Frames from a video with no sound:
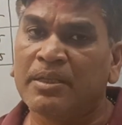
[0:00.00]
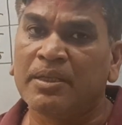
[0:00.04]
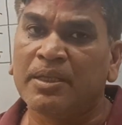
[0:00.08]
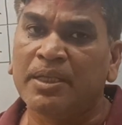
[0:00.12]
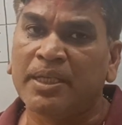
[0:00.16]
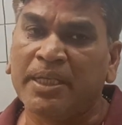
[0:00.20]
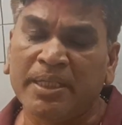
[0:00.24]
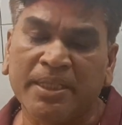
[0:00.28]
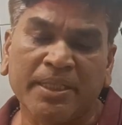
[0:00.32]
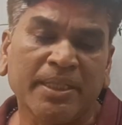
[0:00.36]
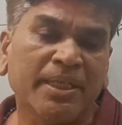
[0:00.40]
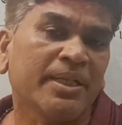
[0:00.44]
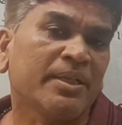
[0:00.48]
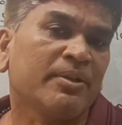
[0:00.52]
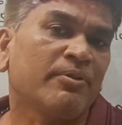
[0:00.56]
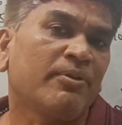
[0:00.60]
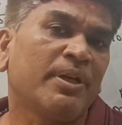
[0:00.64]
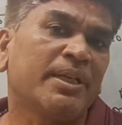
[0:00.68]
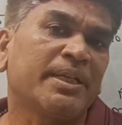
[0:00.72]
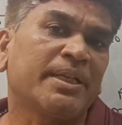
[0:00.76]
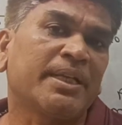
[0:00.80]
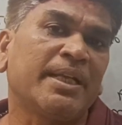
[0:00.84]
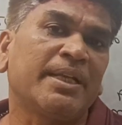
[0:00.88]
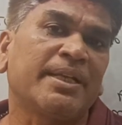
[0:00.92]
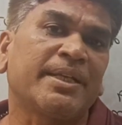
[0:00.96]

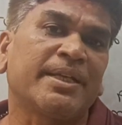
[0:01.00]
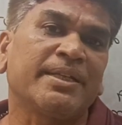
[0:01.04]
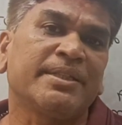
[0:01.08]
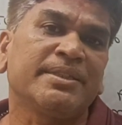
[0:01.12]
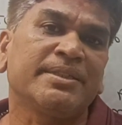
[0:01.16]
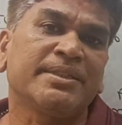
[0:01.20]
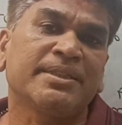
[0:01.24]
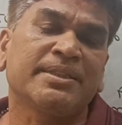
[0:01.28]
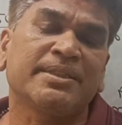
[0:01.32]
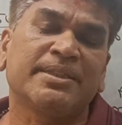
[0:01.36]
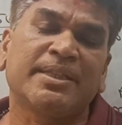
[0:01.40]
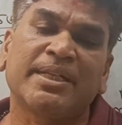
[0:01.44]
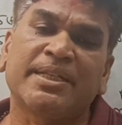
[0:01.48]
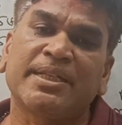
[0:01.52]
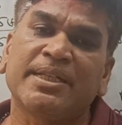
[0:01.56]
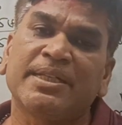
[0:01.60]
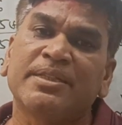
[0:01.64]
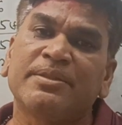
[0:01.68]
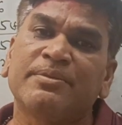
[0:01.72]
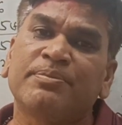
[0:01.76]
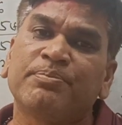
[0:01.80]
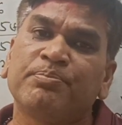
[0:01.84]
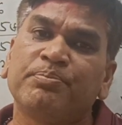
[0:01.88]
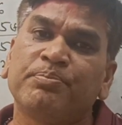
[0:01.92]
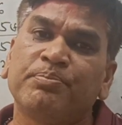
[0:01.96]
interquartile range, that
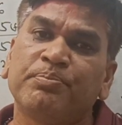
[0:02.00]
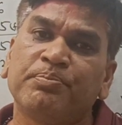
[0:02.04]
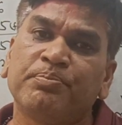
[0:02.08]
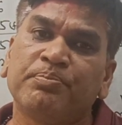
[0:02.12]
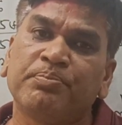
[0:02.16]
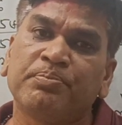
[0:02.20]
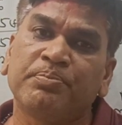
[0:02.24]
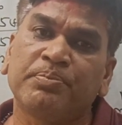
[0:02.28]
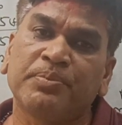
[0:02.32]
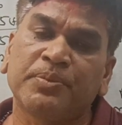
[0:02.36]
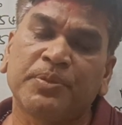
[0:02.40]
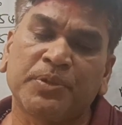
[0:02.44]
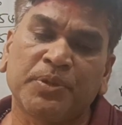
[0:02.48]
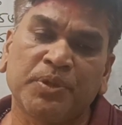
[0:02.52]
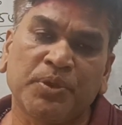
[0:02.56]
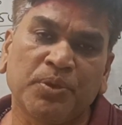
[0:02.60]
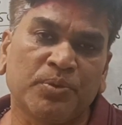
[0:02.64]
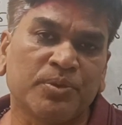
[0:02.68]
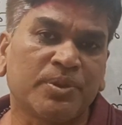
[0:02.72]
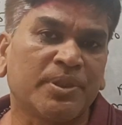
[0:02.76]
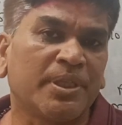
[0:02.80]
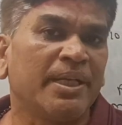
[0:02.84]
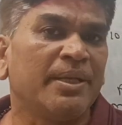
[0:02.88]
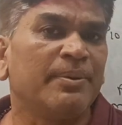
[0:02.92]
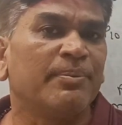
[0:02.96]
is
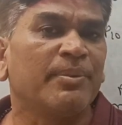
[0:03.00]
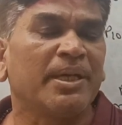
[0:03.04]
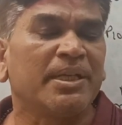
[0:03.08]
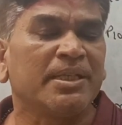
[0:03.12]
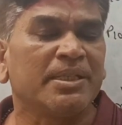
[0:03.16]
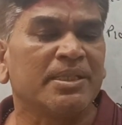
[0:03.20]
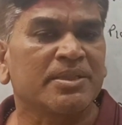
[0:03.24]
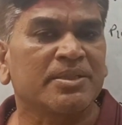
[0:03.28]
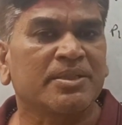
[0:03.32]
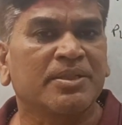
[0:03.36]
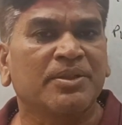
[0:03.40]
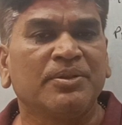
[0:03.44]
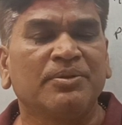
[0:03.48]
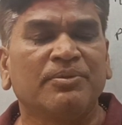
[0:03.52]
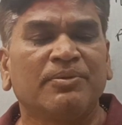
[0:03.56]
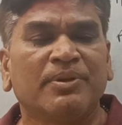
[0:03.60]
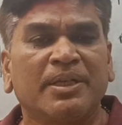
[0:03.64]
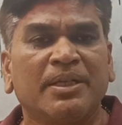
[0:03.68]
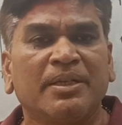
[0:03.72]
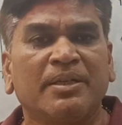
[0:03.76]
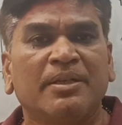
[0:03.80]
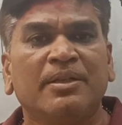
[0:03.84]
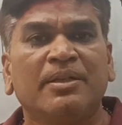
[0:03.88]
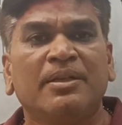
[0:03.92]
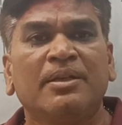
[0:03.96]
Q3 minus Q1.
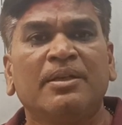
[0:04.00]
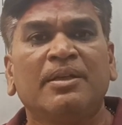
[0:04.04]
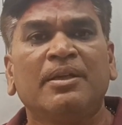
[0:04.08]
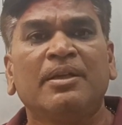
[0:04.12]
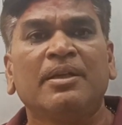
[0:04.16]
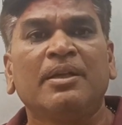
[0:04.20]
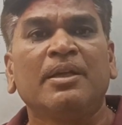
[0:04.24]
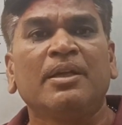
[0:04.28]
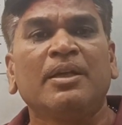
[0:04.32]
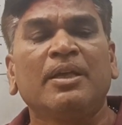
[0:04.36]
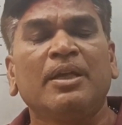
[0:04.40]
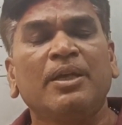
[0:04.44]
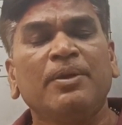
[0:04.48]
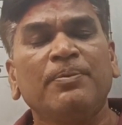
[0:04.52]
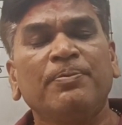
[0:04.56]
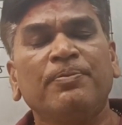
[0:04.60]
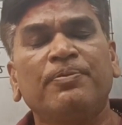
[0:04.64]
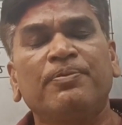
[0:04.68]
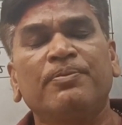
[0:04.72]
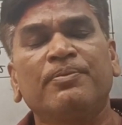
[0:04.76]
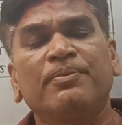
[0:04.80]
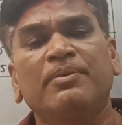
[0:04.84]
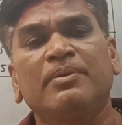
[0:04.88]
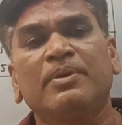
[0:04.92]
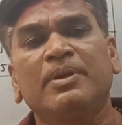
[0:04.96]
If
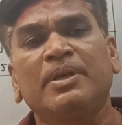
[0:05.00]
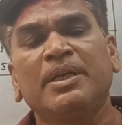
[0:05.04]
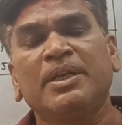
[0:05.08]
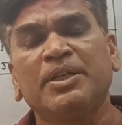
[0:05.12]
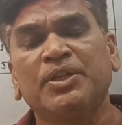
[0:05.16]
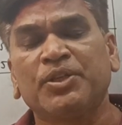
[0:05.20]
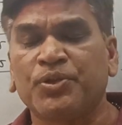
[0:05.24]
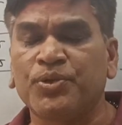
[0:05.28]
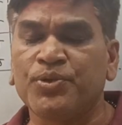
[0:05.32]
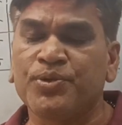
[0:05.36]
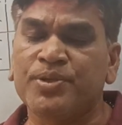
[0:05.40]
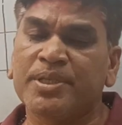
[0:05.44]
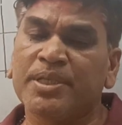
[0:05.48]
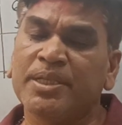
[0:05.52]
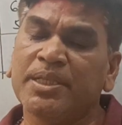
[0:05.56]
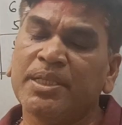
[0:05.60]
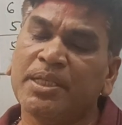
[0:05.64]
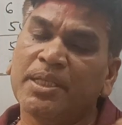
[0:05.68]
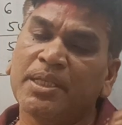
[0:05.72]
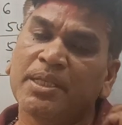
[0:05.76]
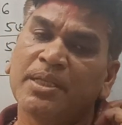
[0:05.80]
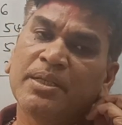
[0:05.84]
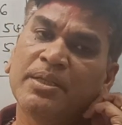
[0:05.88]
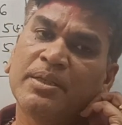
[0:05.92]
in question